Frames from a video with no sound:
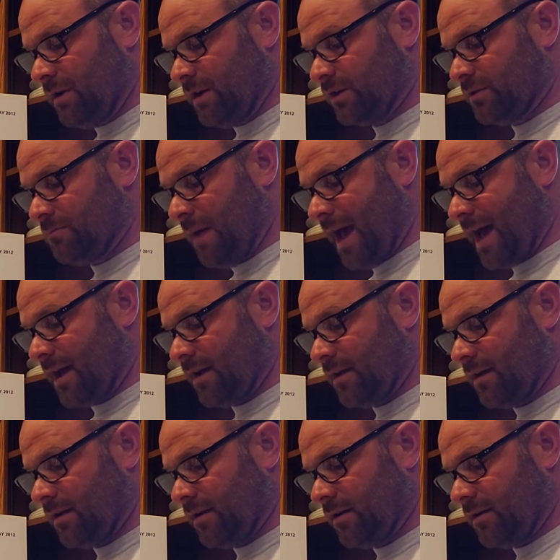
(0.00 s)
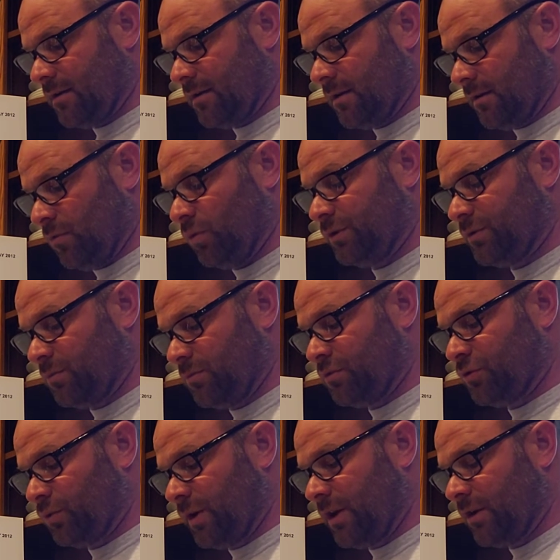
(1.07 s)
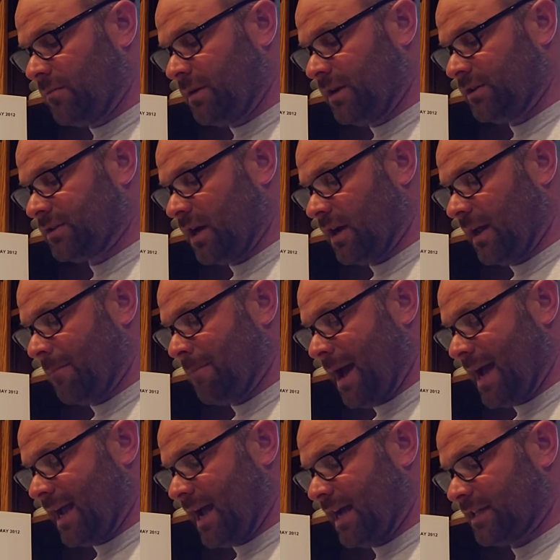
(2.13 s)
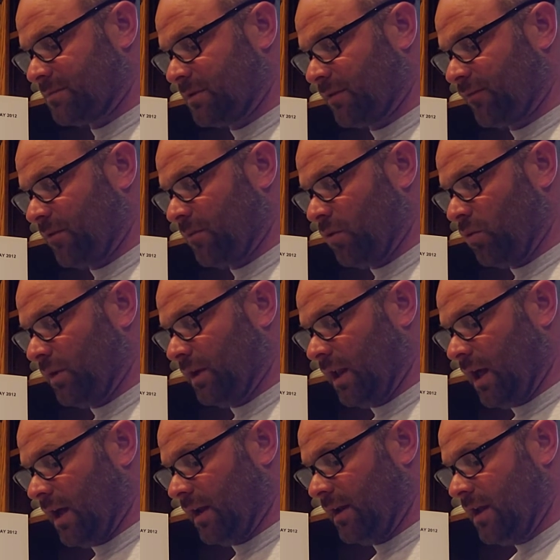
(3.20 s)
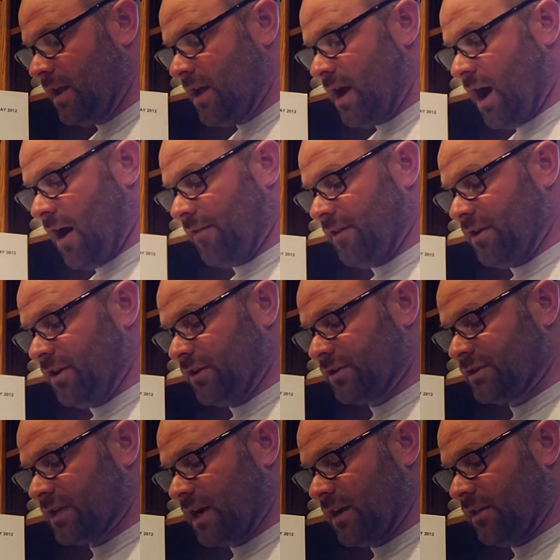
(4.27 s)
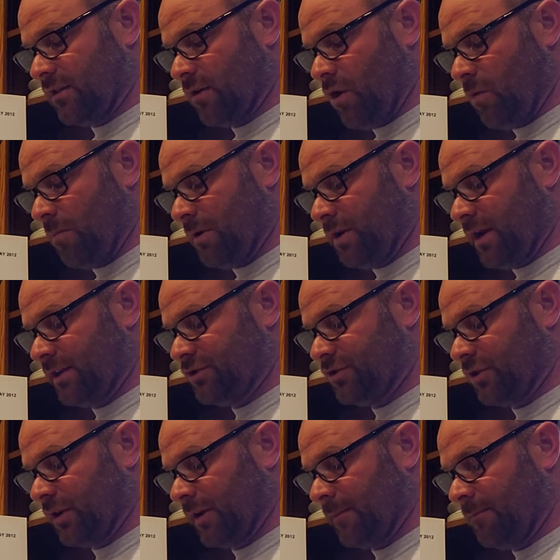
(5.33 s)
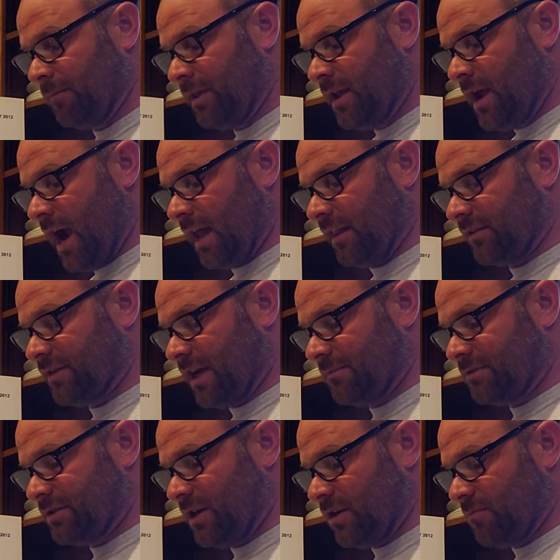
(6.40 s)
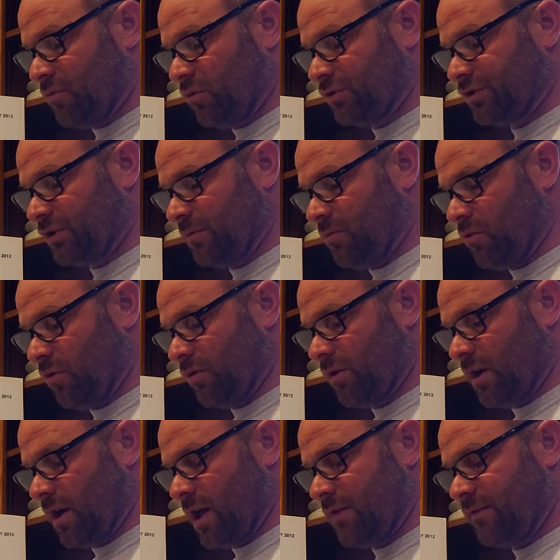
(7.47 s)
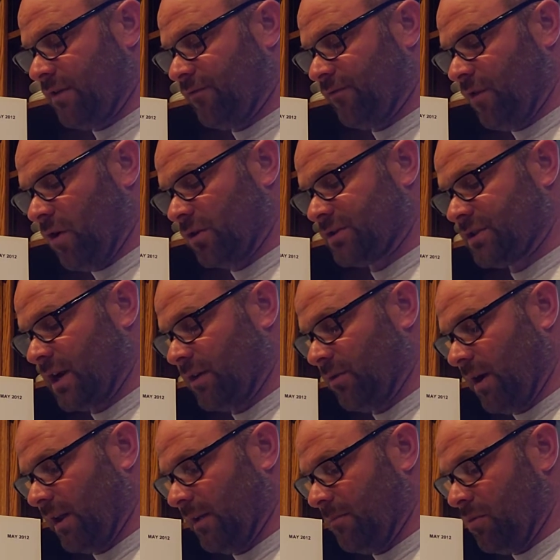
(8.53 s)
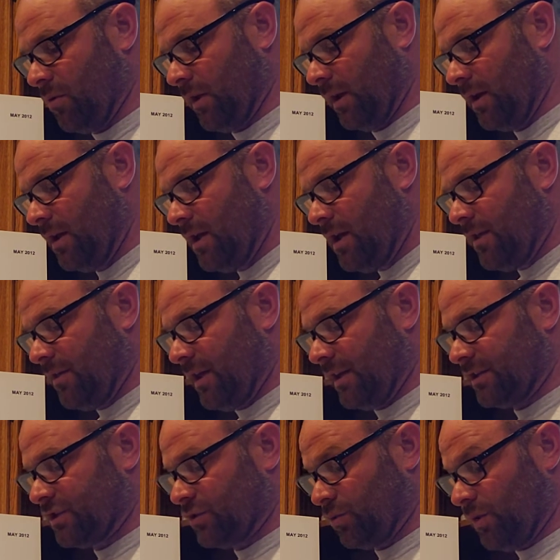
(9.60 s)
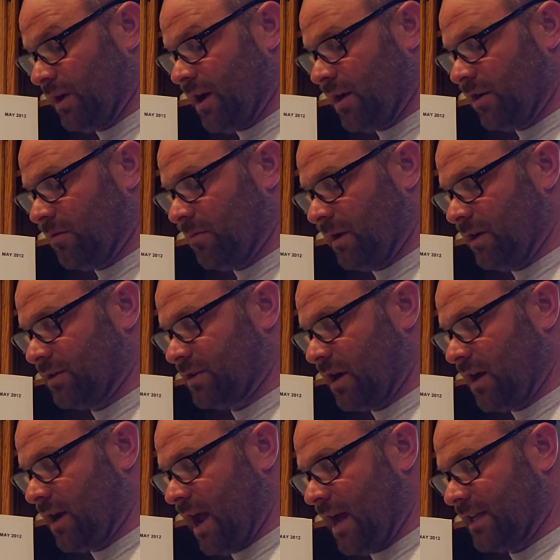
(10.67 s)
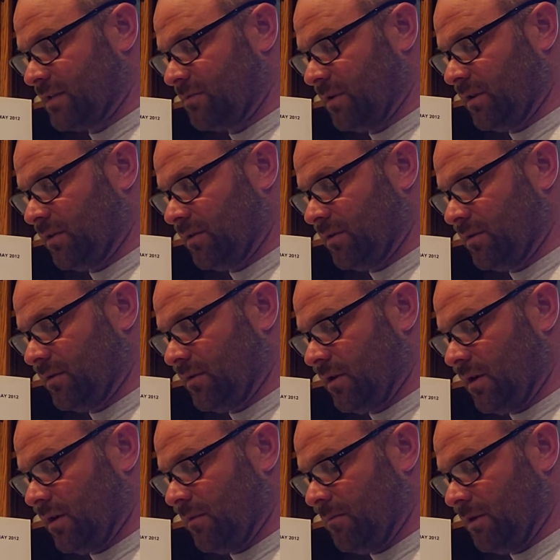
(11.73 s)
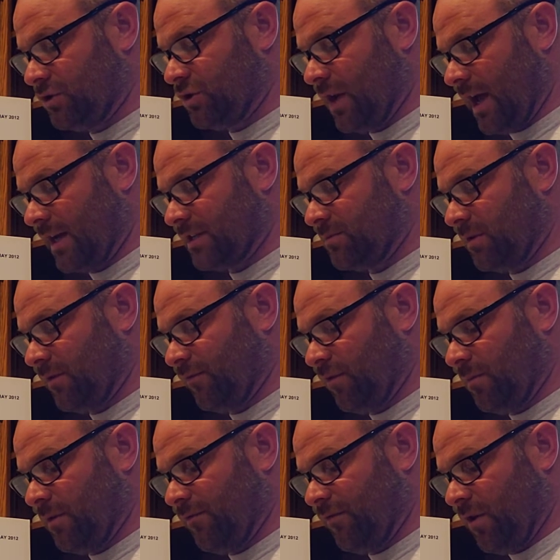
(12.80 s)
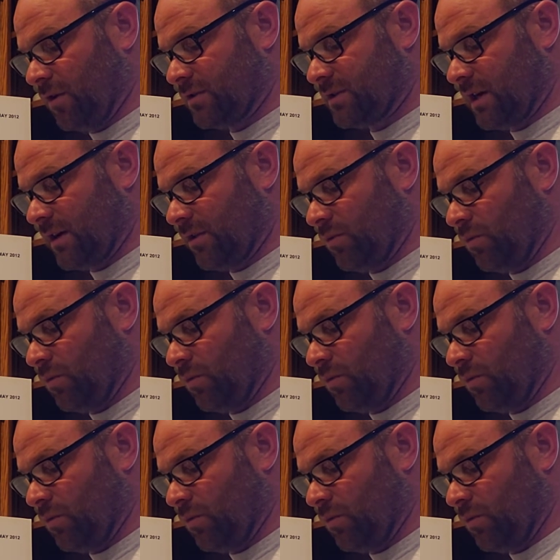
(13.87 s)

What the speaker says: meters back, 300 meters on a back azimuth from the wood line on the near side of the open danger area. At the top center portion of the board, I have a far side rally point that is 300 meters on azimuth, mission azimuth from the far side of the